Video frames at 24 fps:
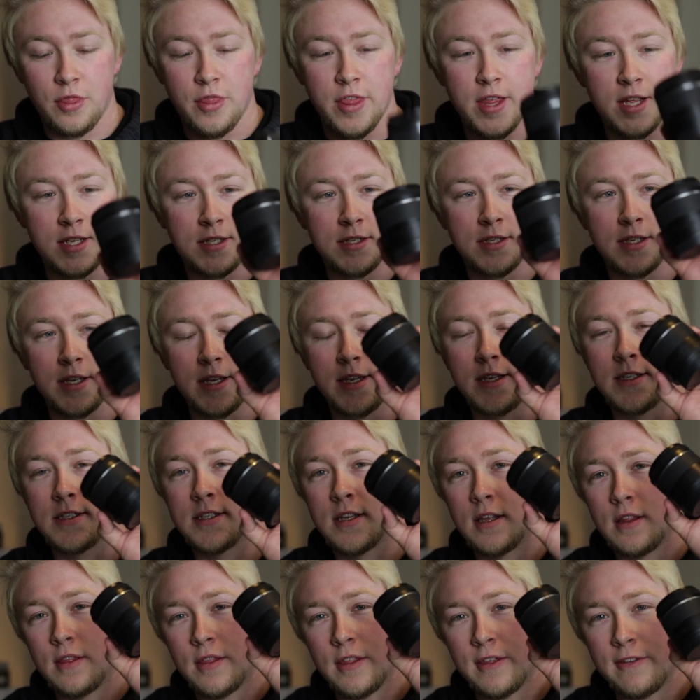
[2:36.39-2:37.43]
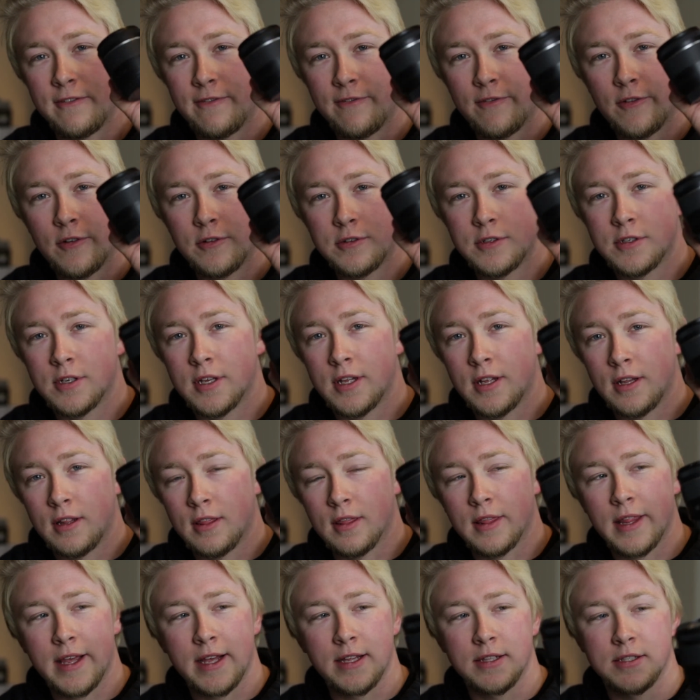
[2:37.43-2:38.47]
This is the first
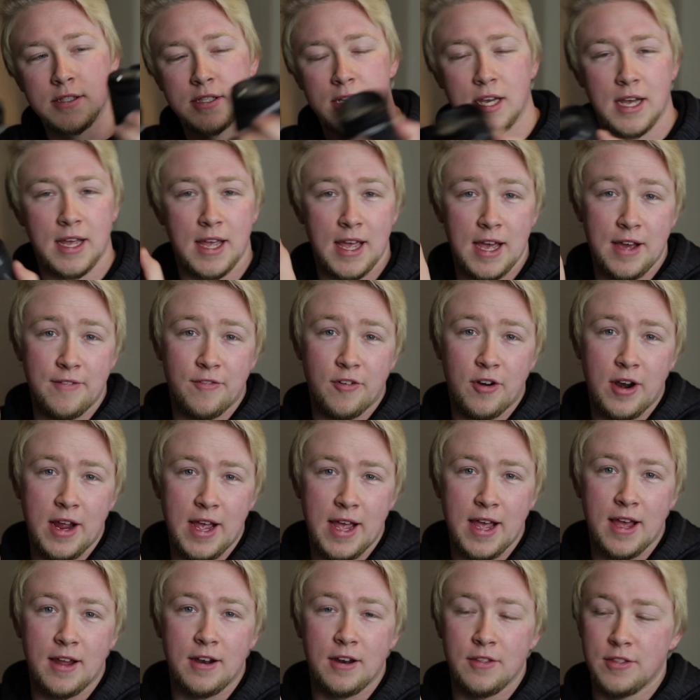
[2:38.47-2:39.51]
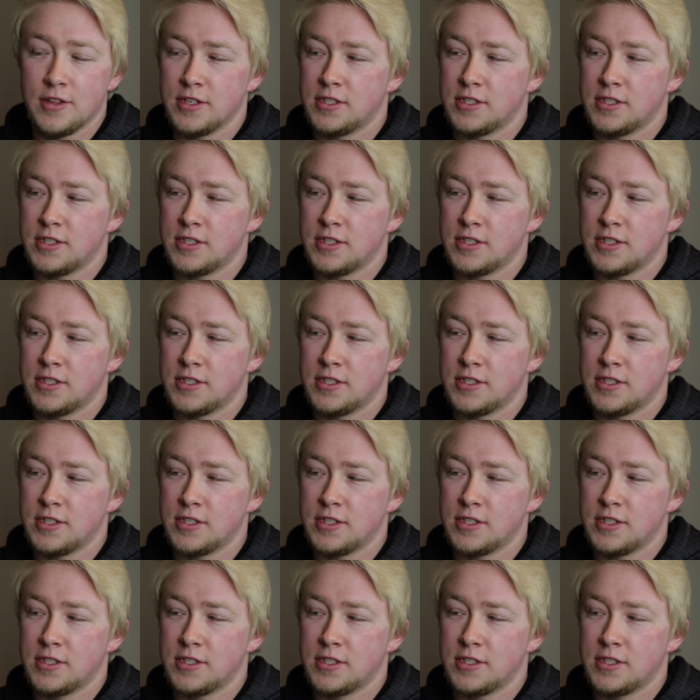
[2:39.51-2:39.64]
lens I ever had.